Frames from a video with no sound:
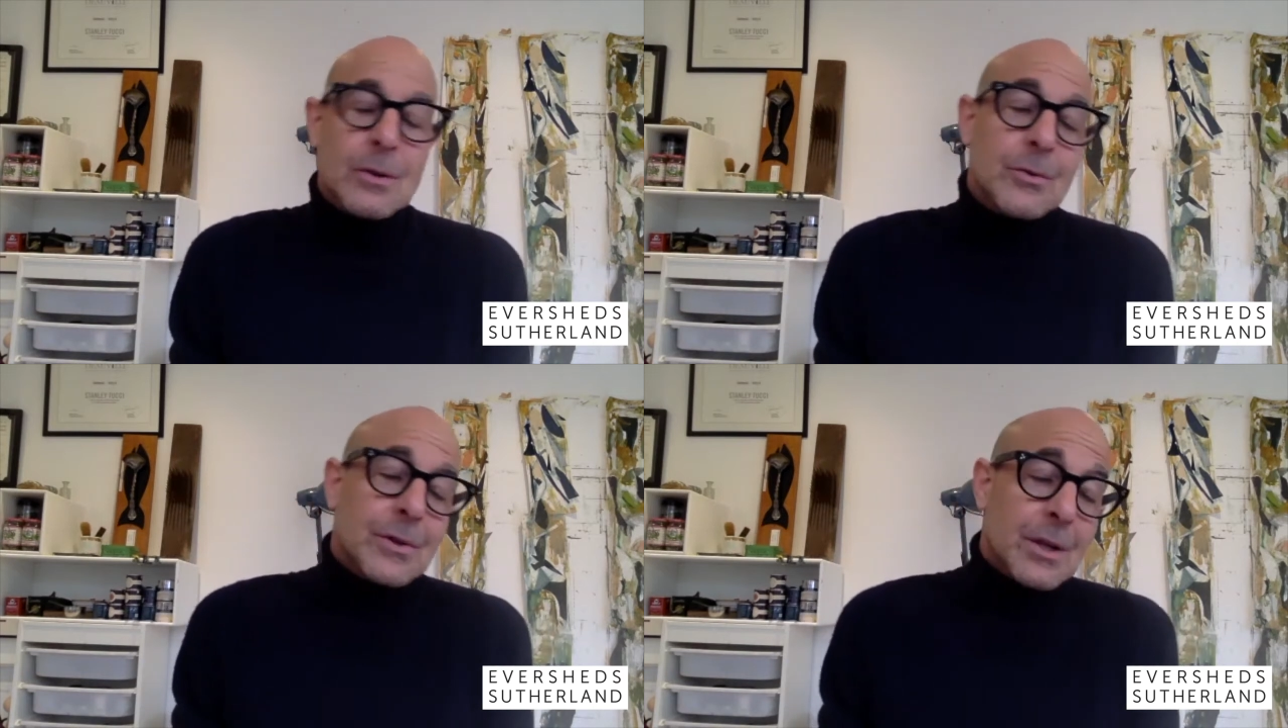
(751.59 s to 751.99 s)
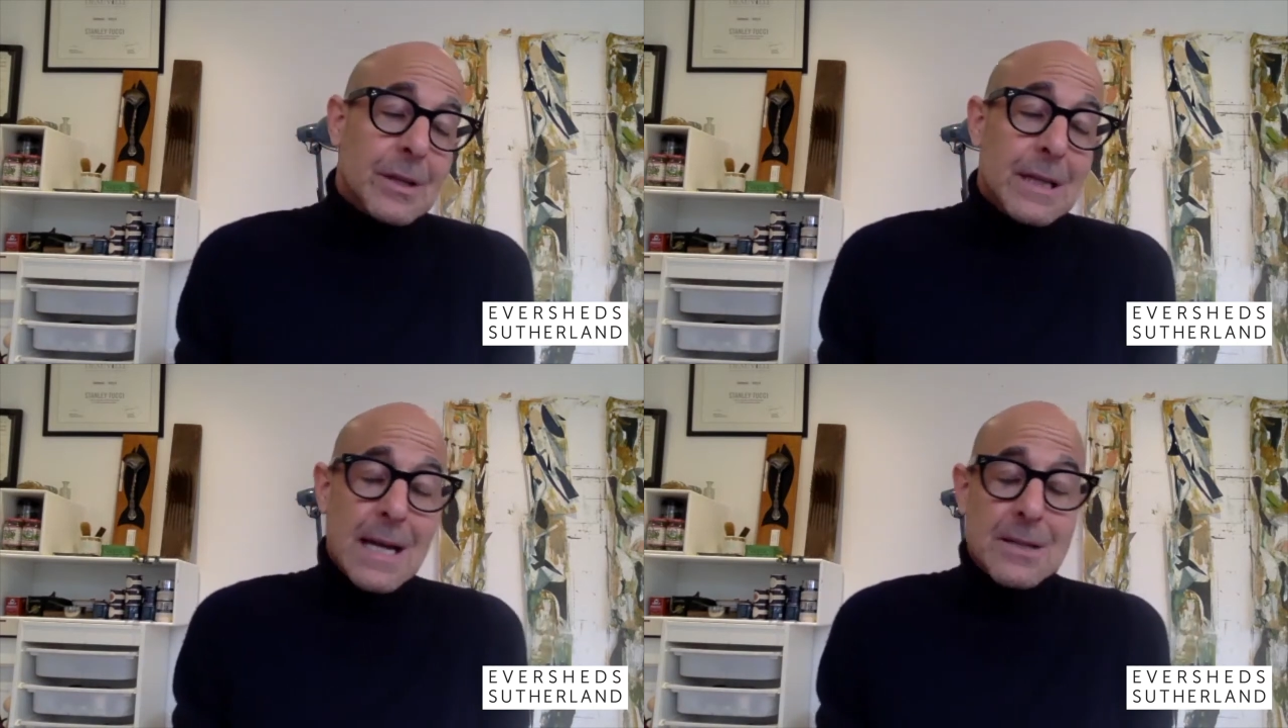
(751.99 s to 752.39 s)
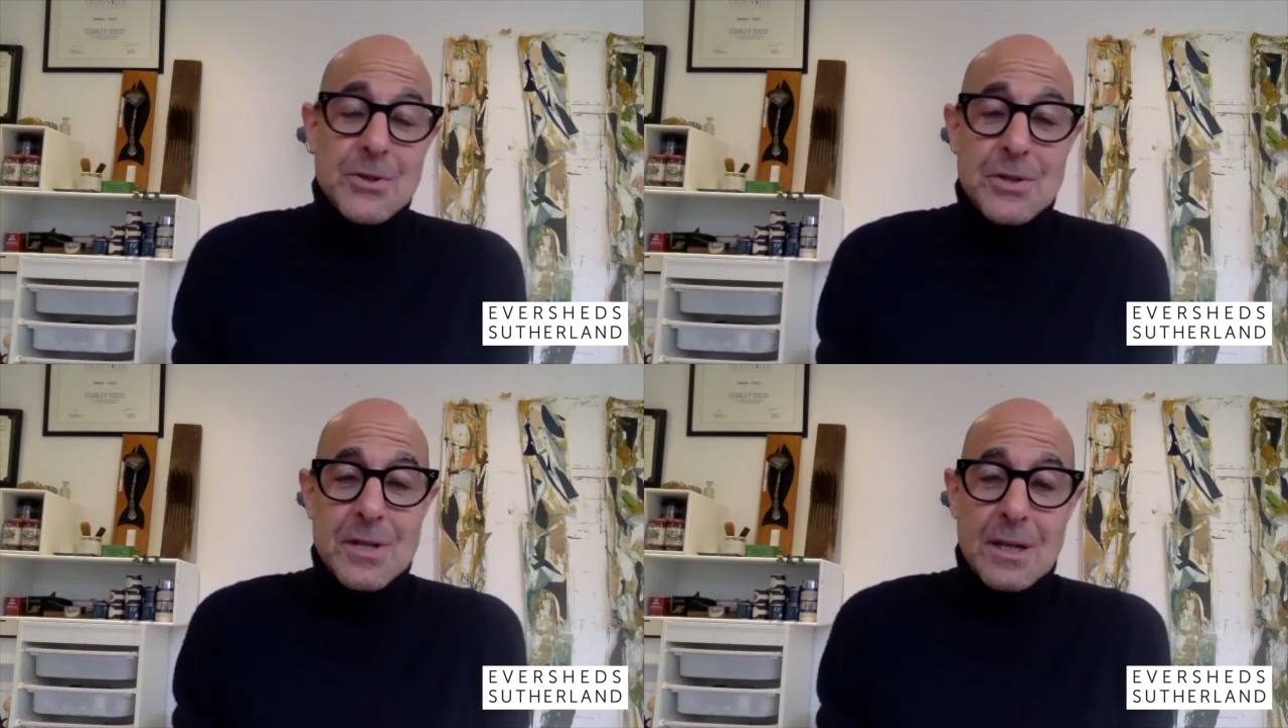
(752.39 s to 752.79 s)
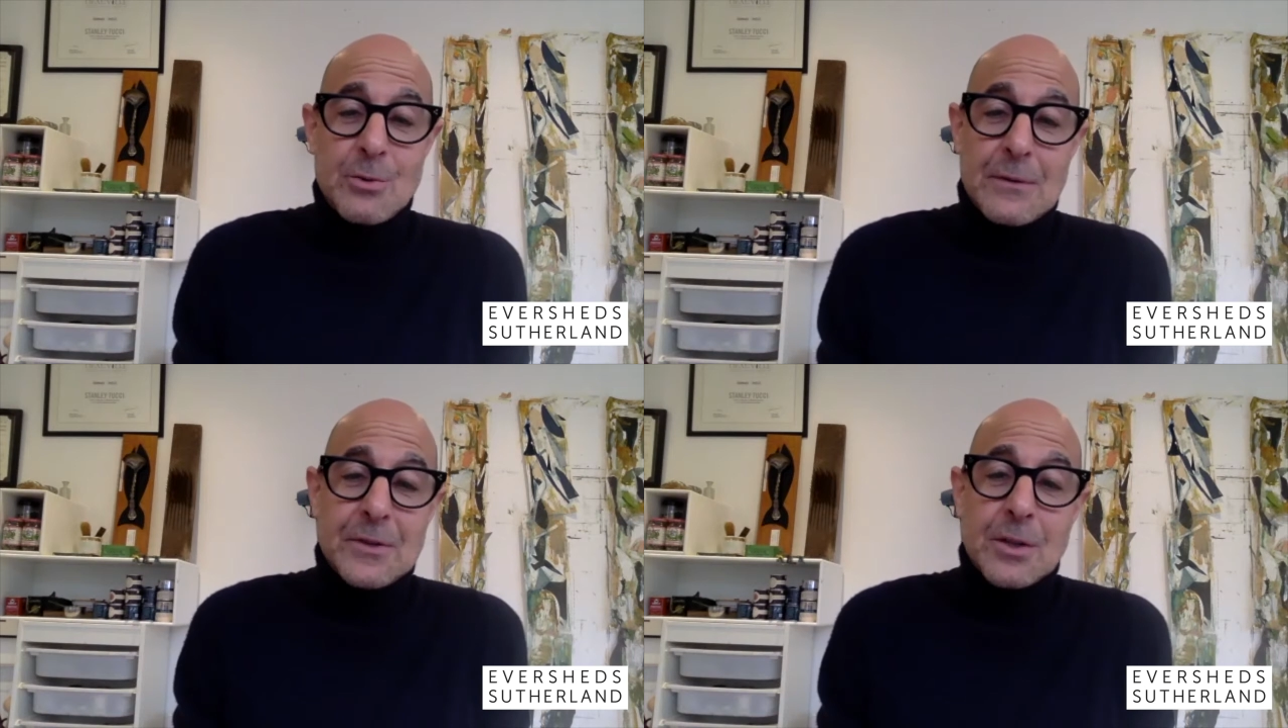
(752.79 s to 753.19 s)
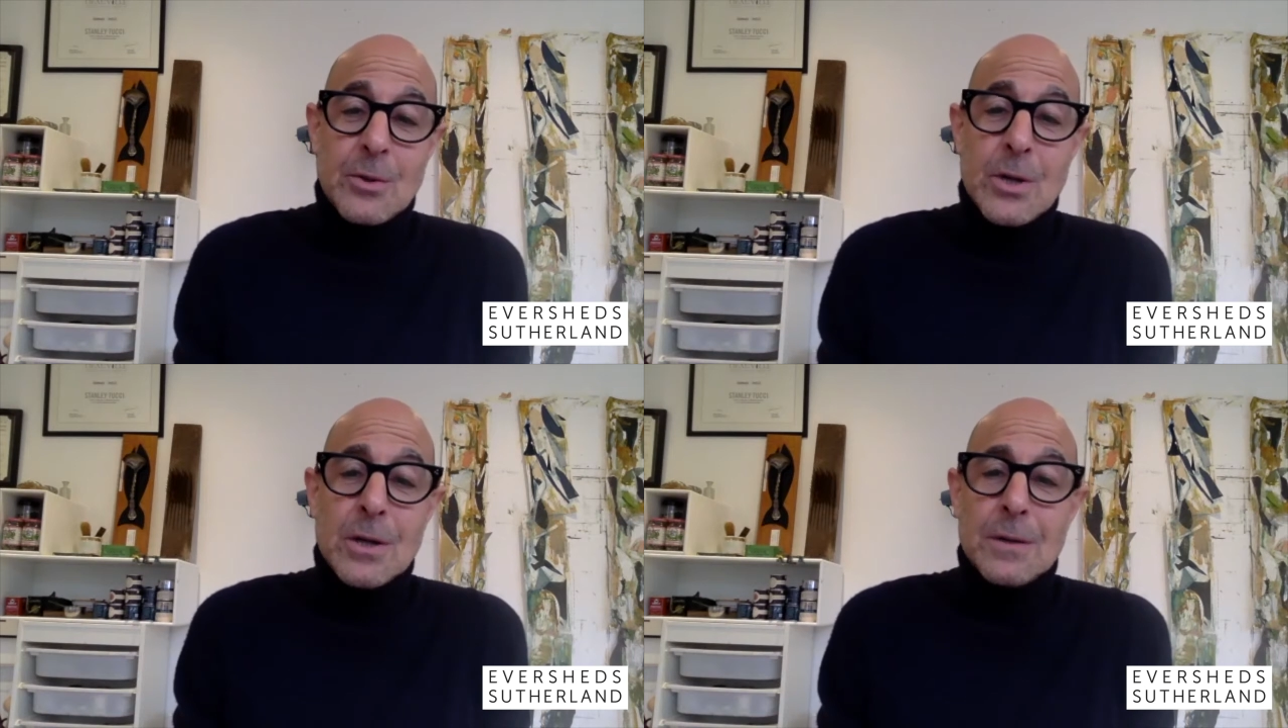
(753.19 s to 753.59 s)
Oh, the actor's sick, you have to go
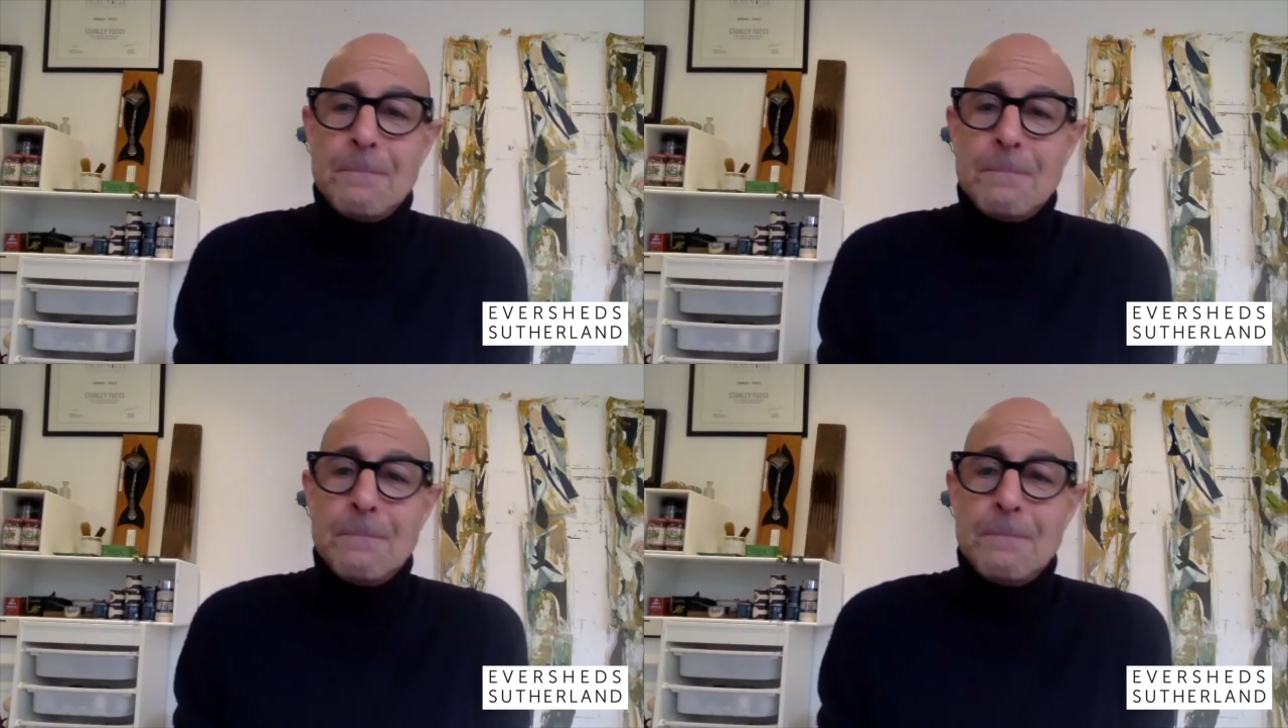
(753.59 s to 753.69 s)
on,